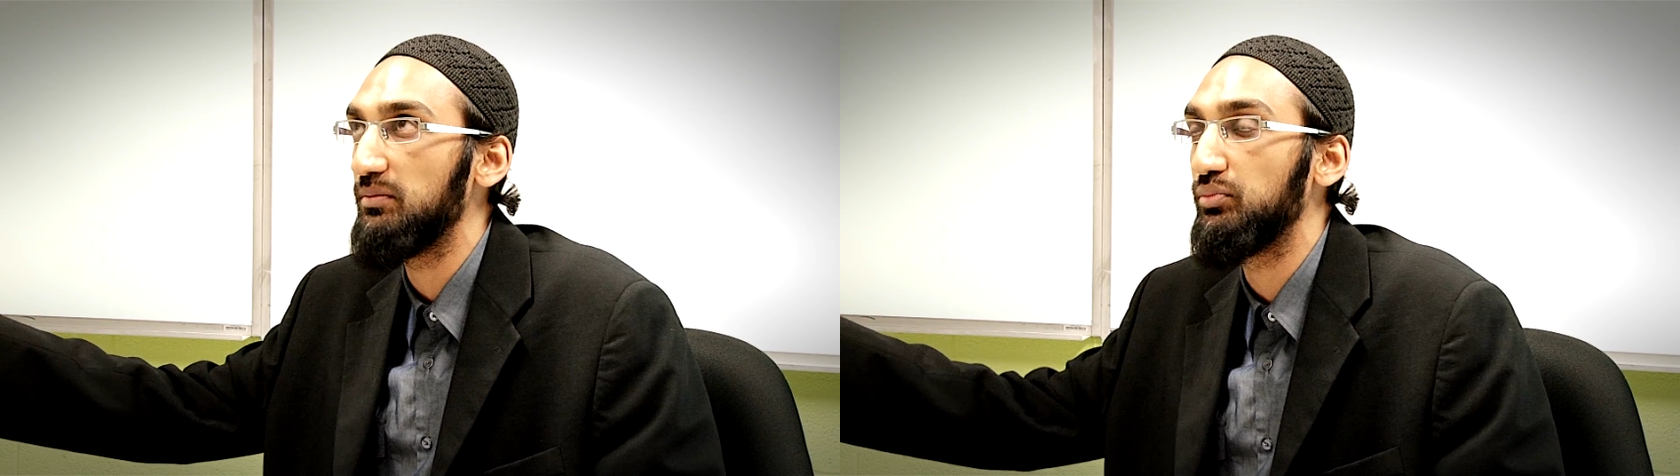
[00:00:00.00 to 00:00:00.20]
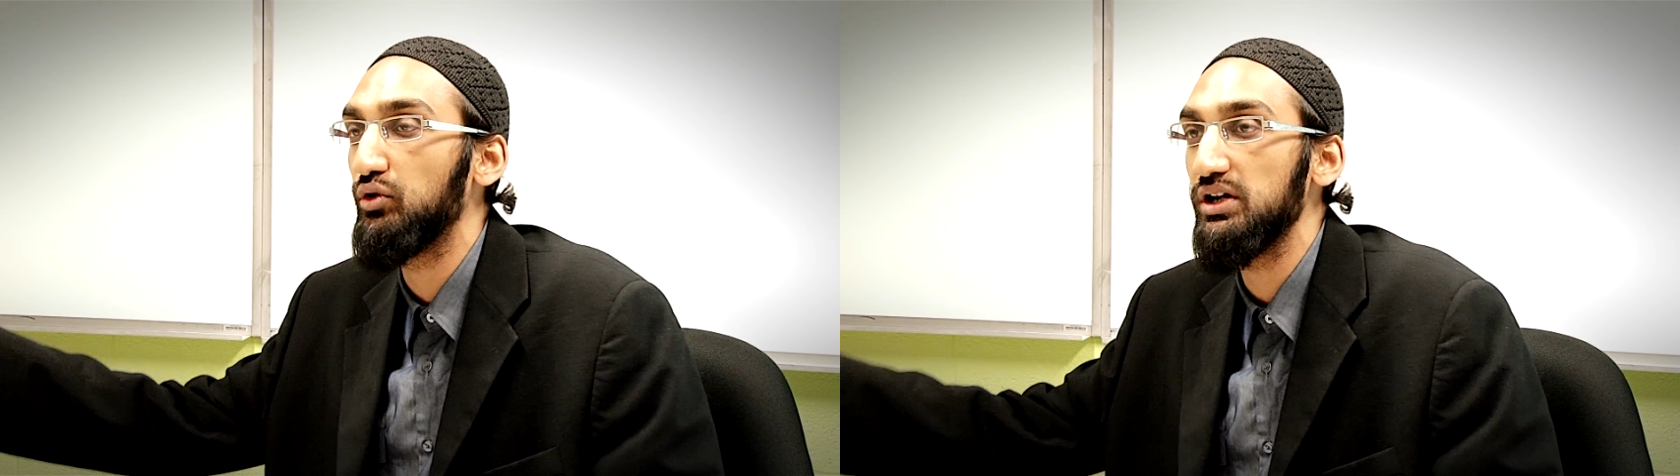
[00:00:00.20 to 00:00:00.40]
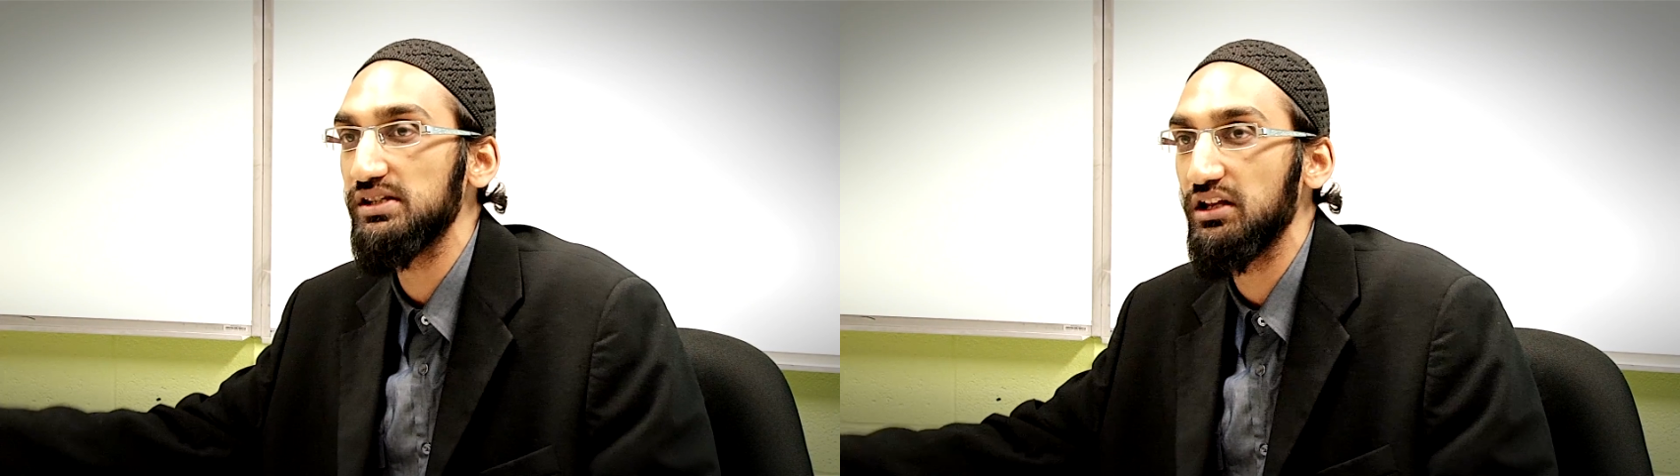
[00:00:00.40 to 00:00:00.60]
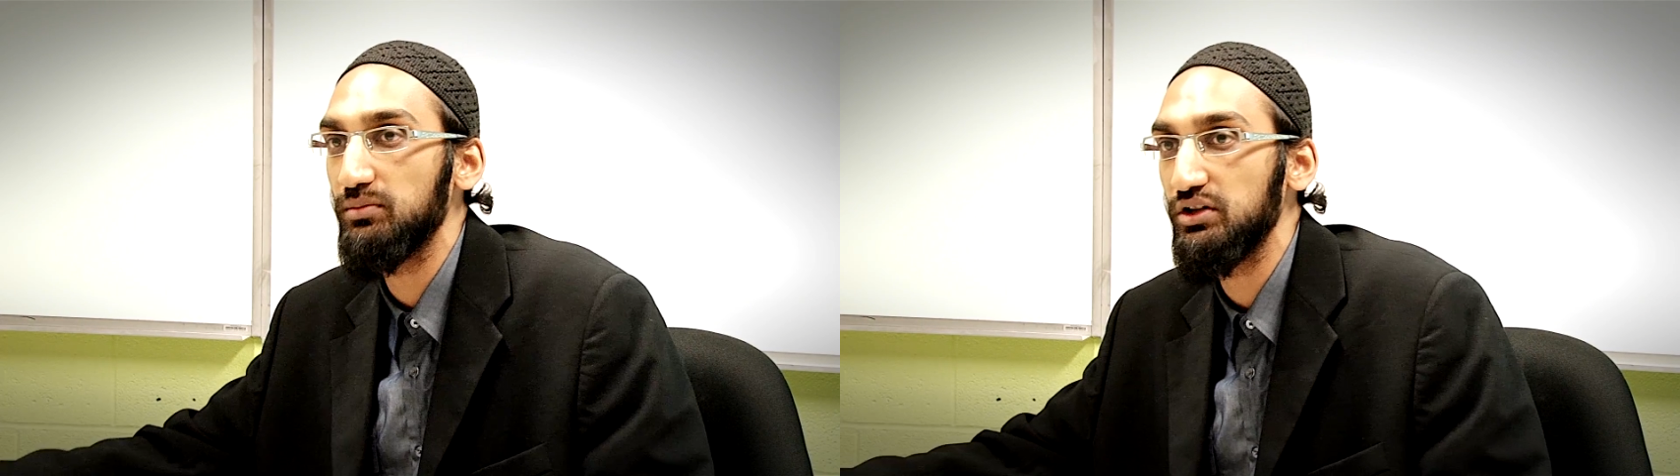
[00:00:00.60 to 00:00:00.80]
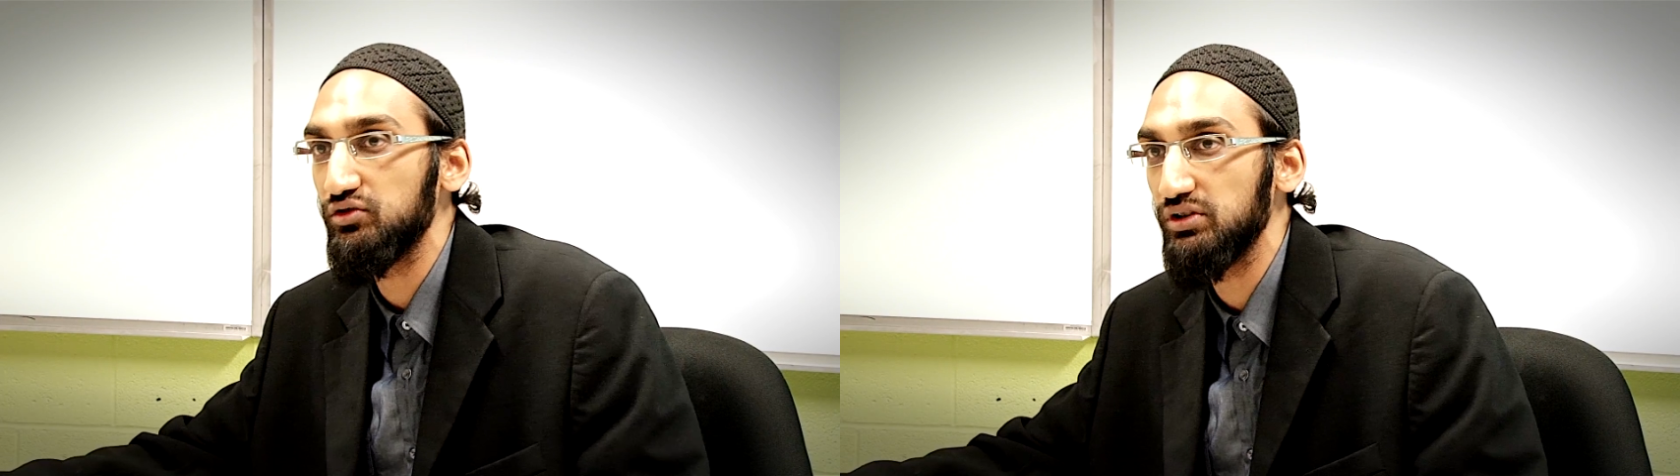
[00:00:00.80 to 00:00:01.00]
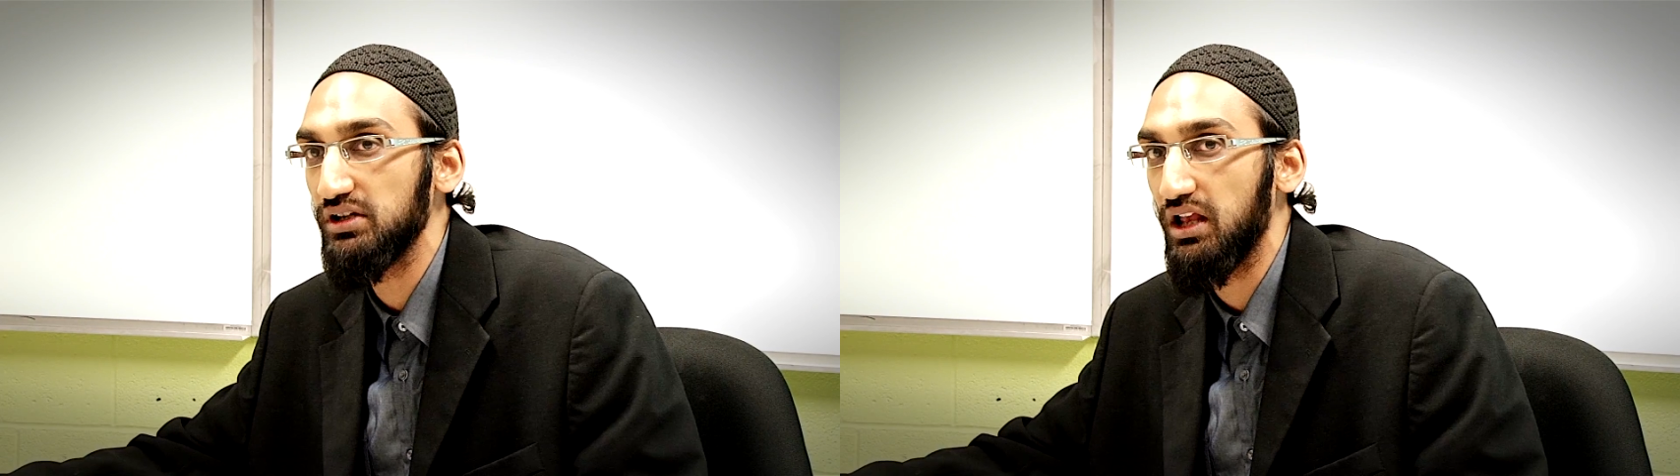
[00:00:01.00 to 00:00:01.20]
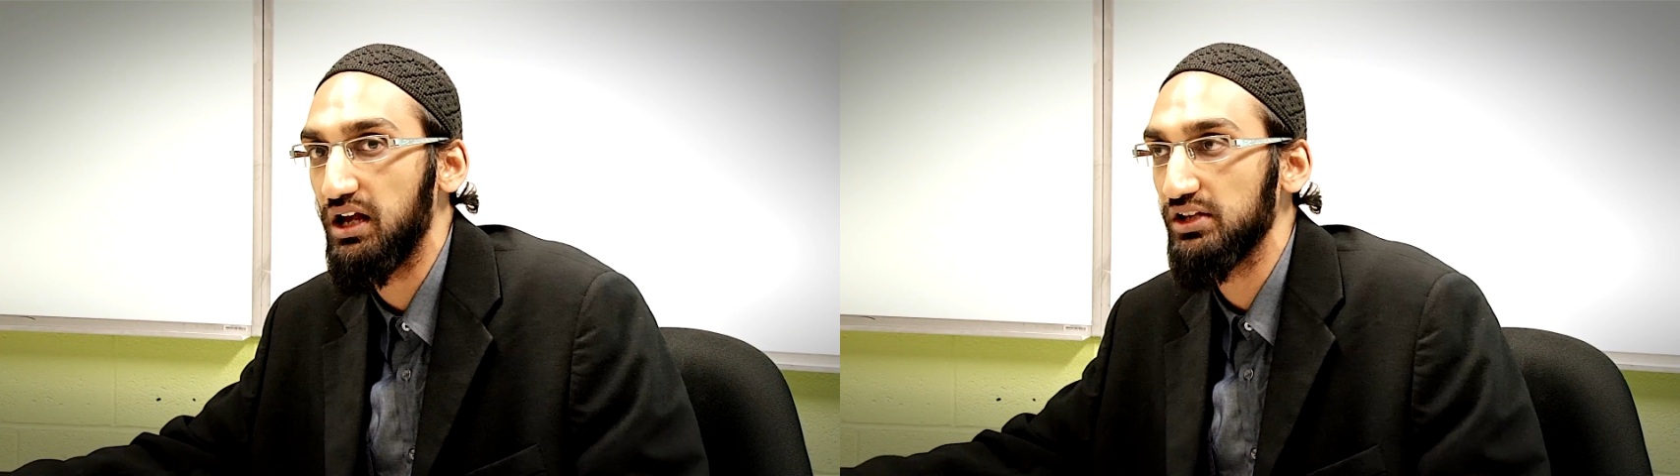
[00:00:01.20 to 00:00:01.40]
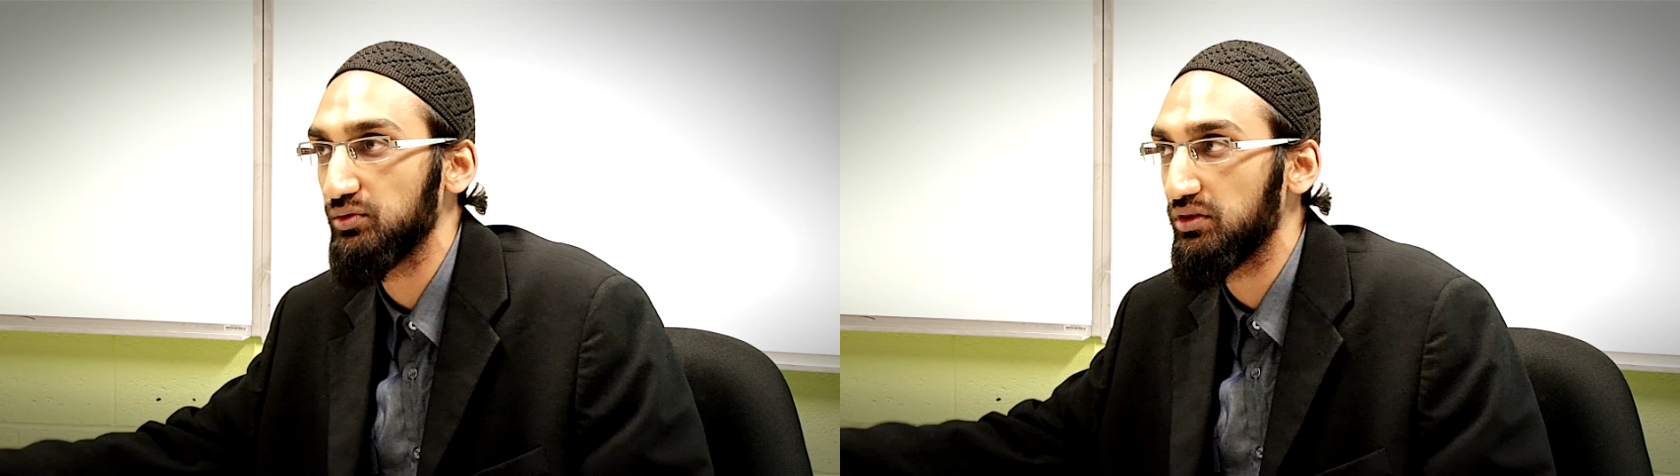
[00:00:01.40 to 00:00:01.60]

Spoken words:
boys elementary class